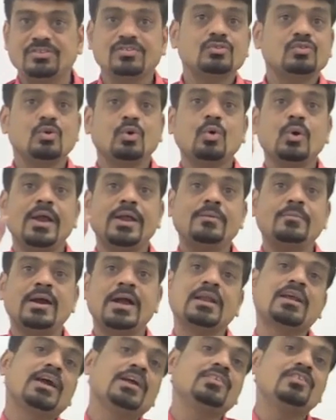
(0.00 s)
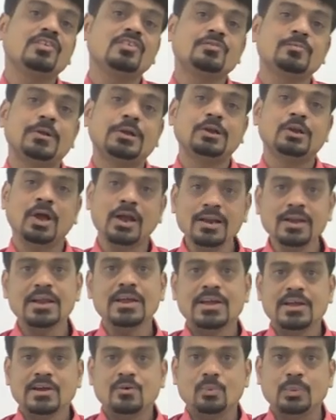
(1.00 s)
So go and mark adjustment on
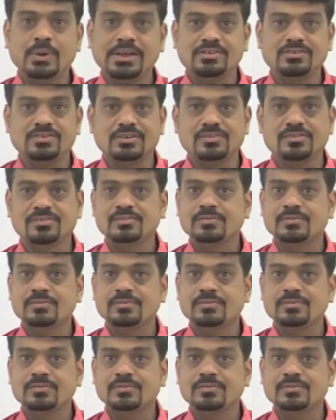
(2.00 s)
wages.